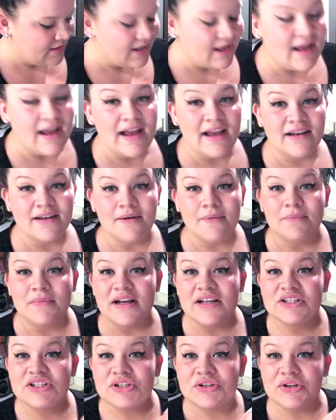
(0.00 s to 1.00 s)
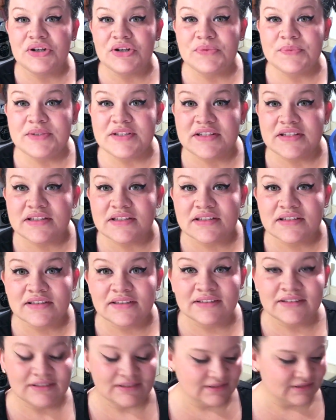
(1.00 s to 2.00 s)
and mushrooms,
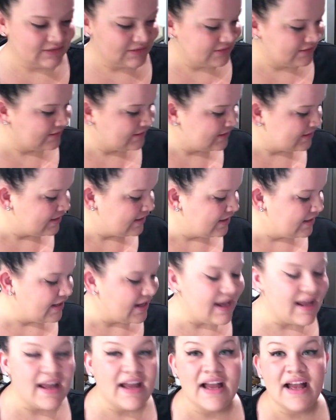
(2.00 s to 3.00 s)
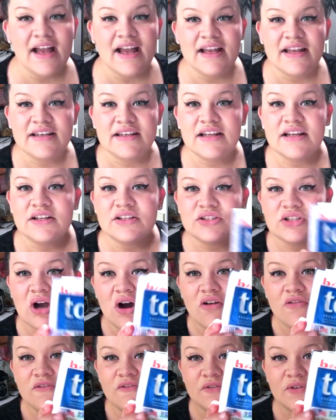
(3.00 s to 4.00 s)
and
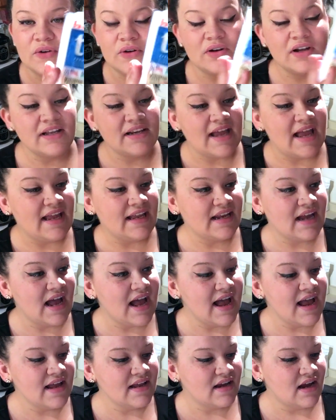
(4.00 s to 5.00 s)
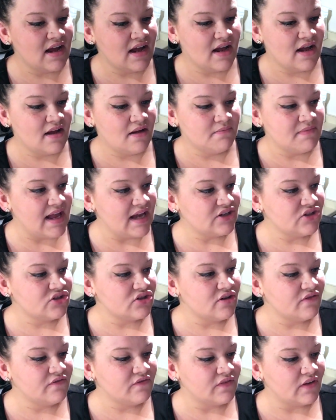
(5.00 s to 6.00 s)
tofu. And I got
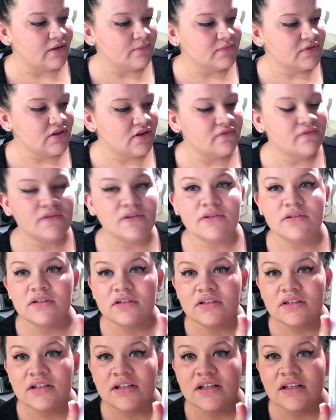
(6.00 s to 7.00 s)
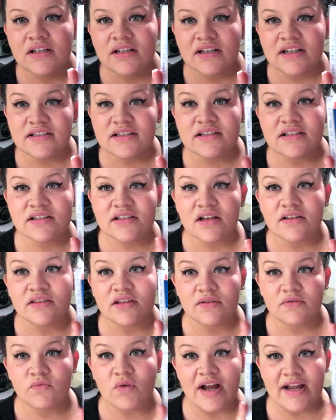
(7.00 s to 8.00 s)
extra firm tofu because this is
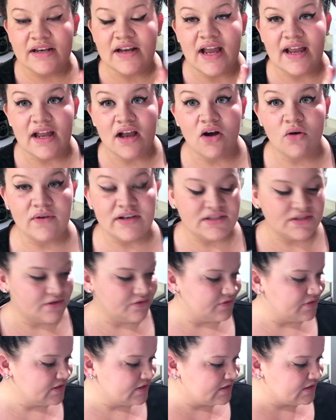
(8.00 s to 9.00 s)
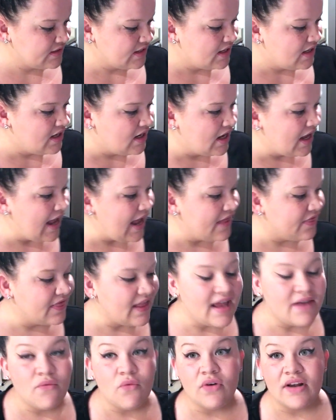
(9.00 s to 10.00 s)
the one I always use. And
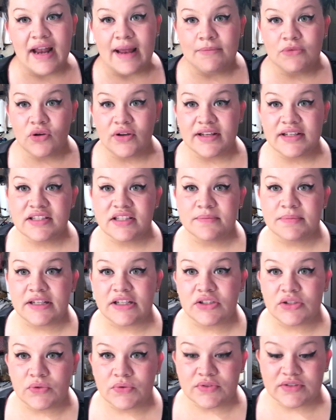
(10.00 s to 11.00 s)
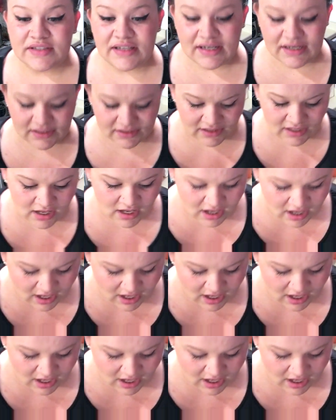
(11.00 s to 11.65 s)
then what I'm going to be using,